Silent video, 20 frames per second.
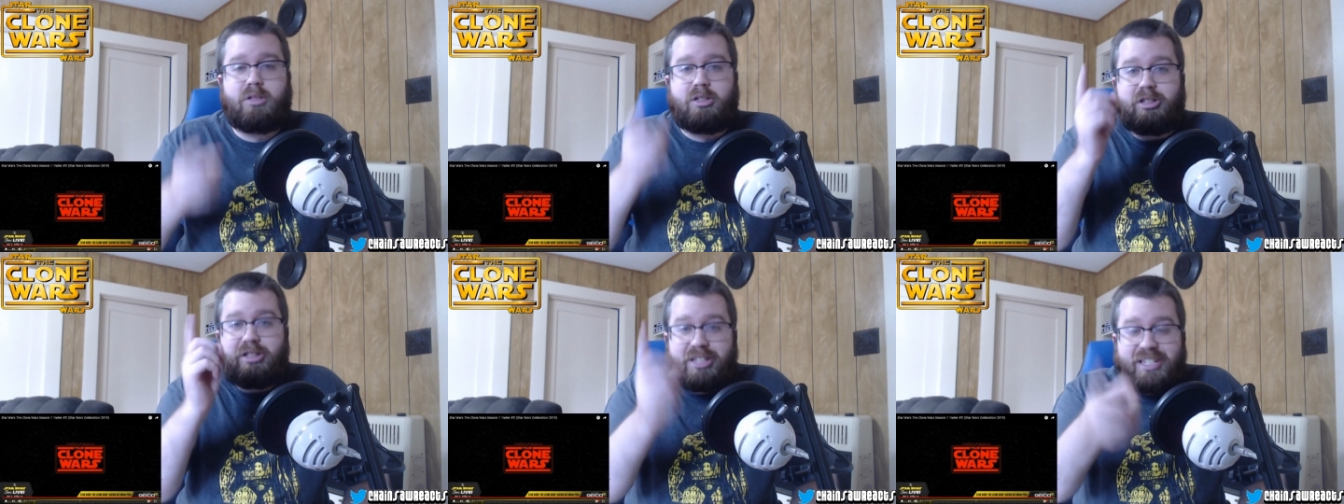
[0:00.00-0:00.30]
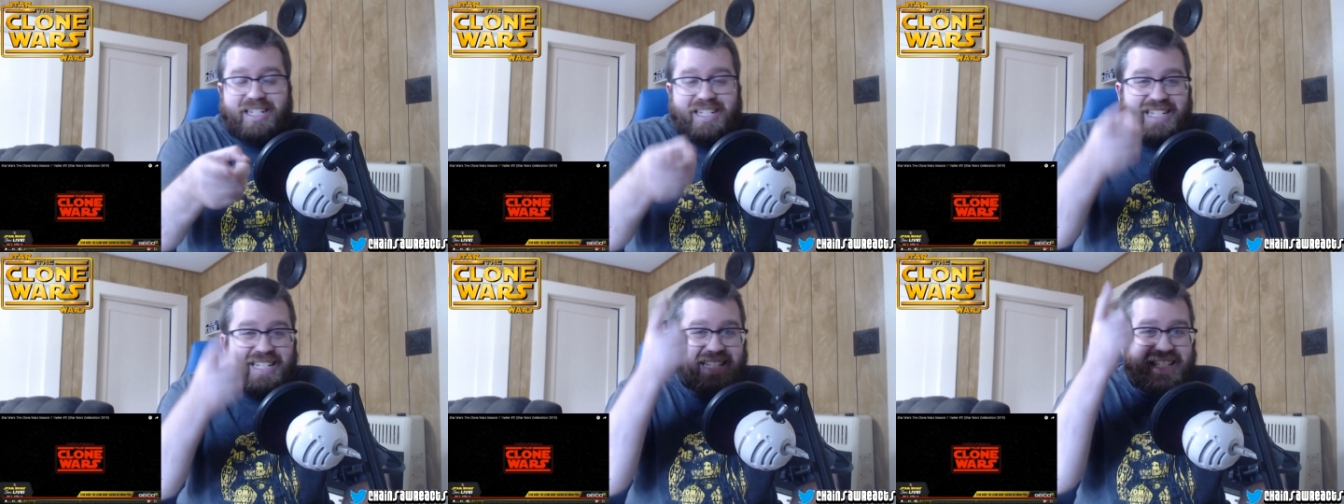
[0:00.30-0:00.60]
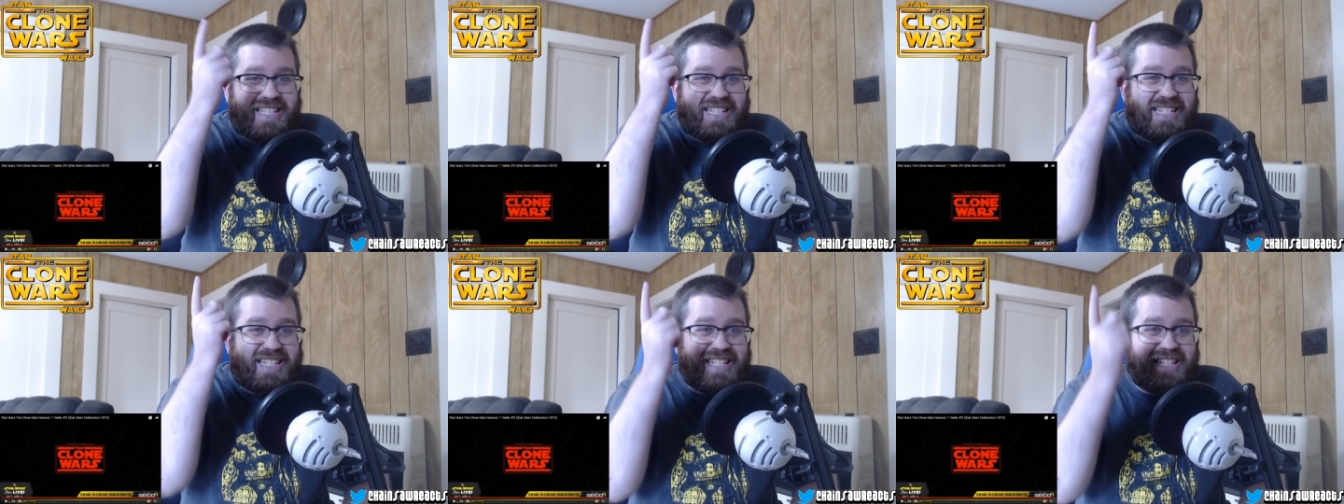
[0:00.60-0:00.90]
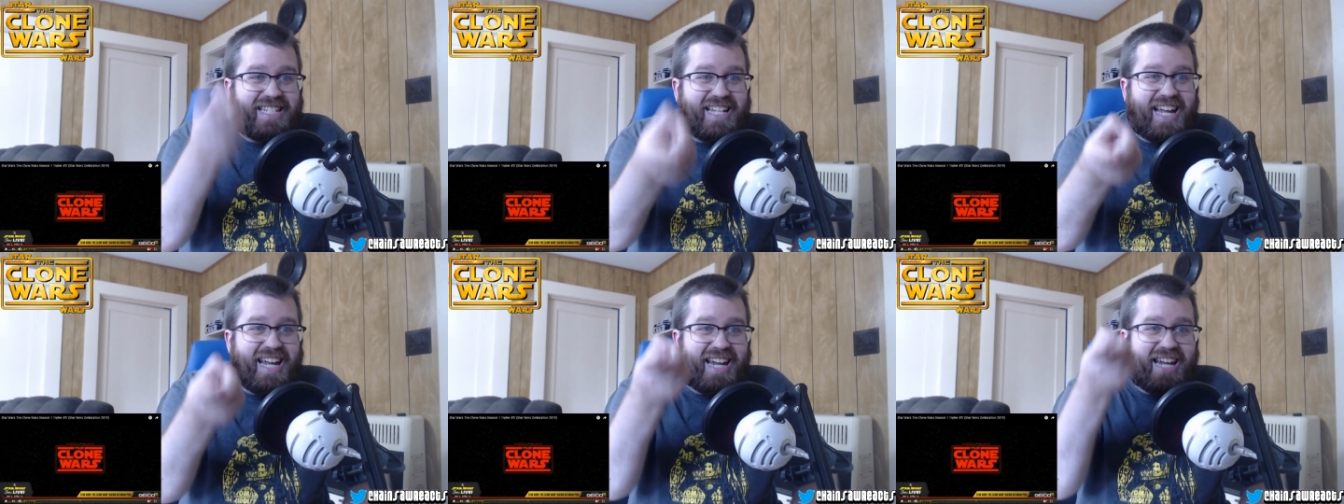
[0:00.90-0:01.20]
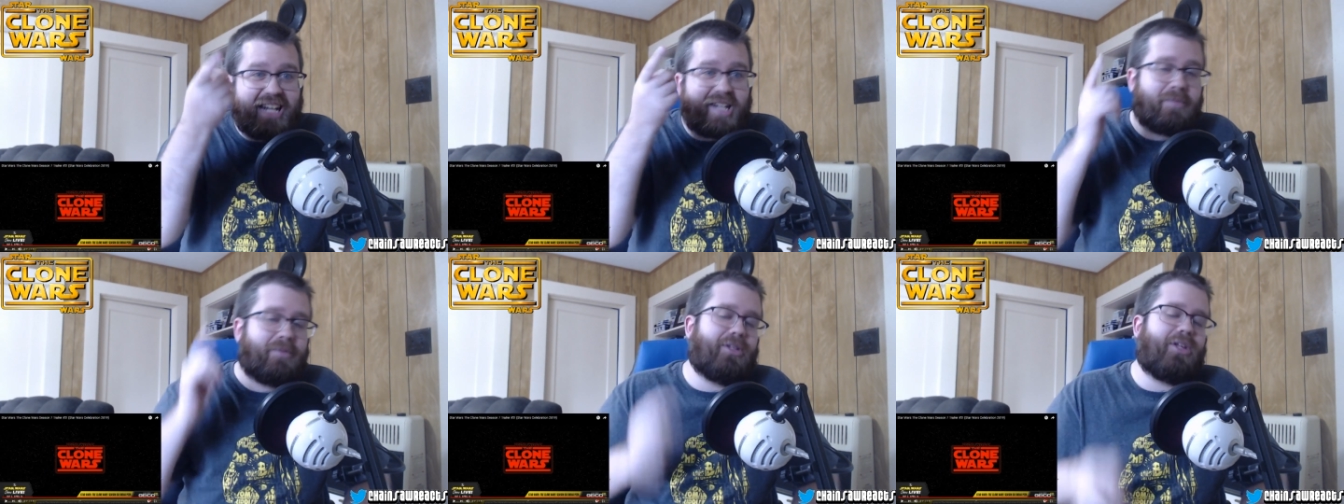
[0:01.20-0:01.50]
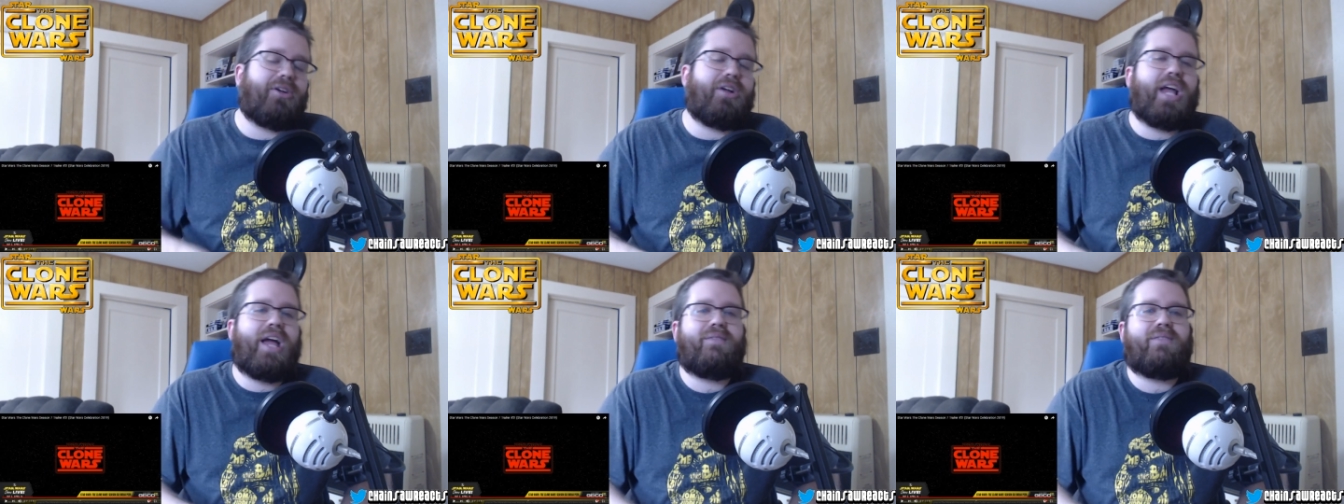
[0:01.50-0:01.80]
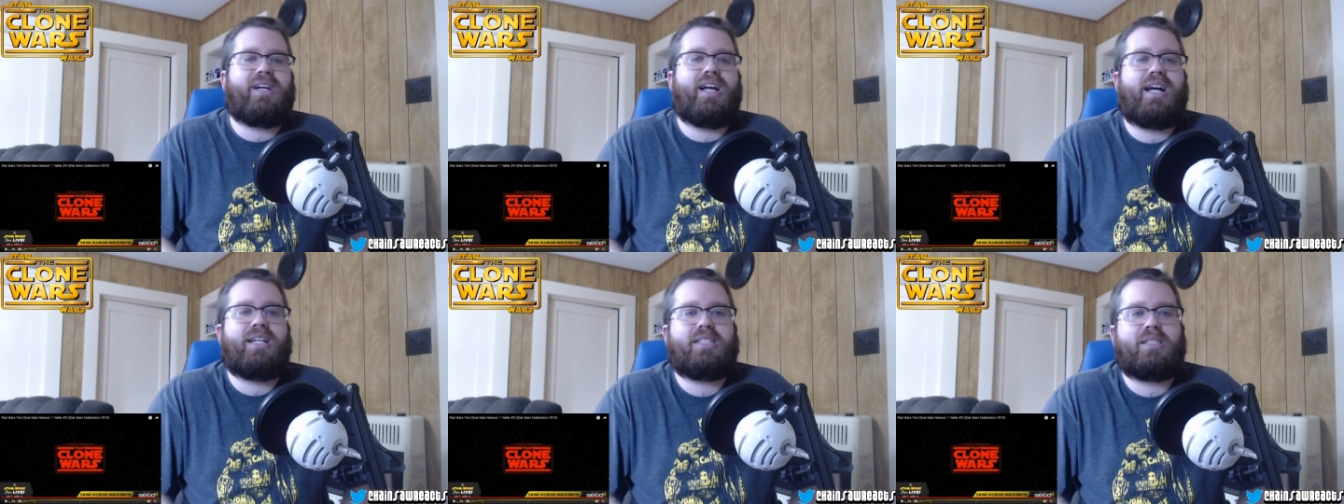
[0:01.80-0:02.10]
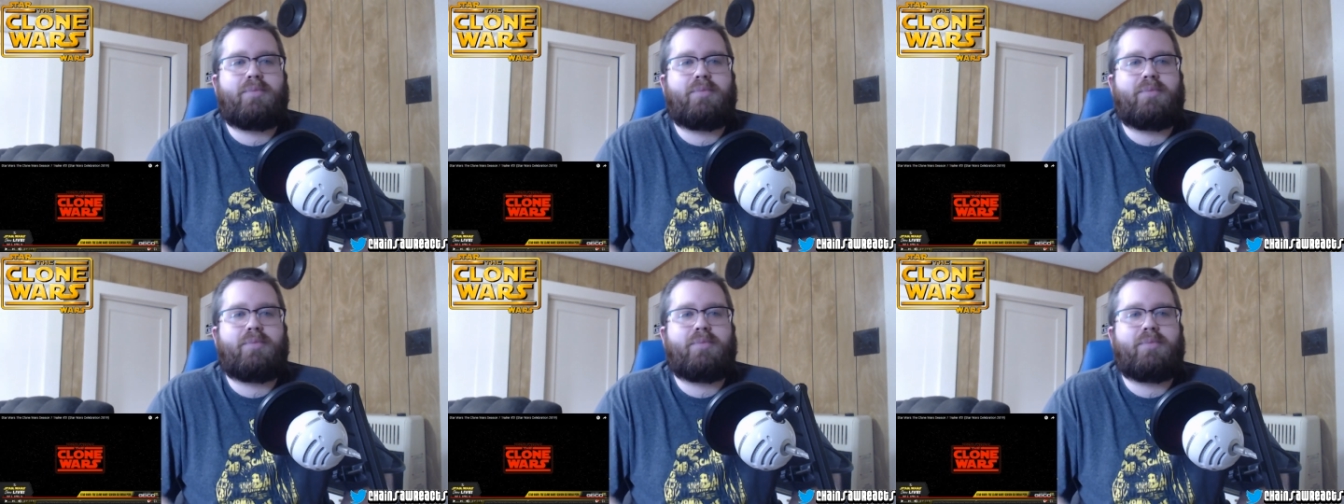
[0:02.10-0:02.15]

Just saying. But there you have it, guys.